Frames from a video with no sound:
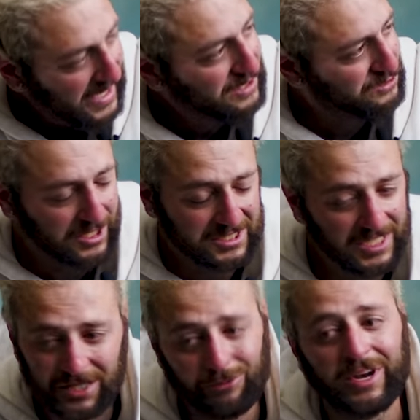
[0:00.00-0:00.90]
can't trust
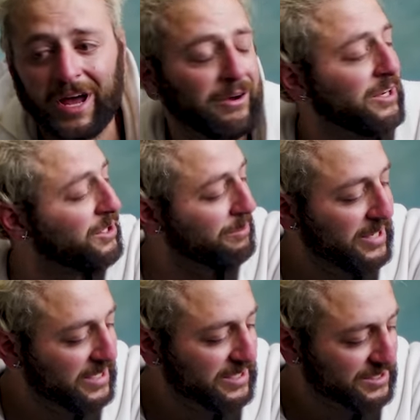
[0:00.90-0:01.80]
anyone out here,
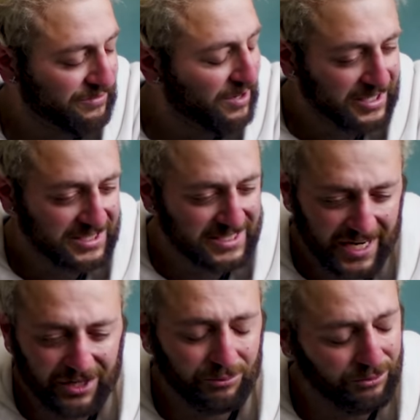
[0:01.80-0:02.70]
man. It's fucking
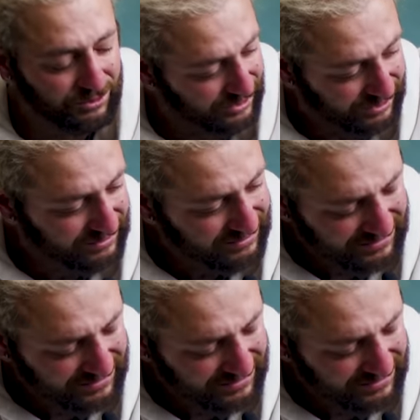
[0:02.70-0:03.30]
terrible, dude.